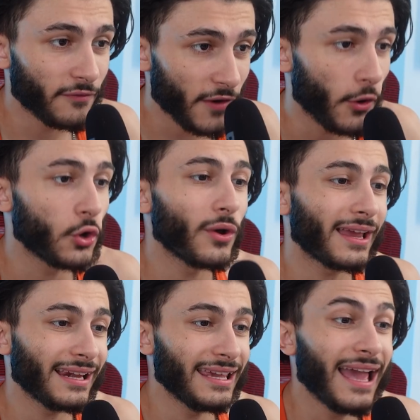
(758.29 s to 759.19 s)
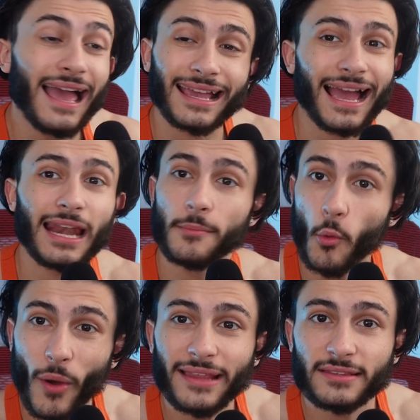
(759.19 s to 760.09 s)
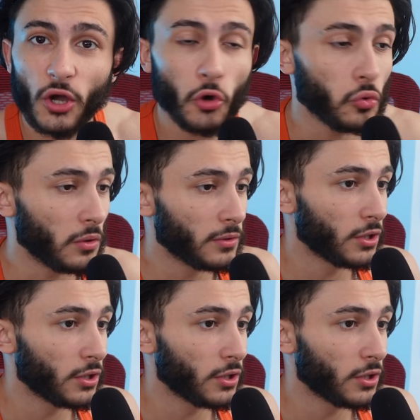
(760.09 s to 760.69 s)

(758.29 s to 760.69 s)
very quickly. Calimuendo,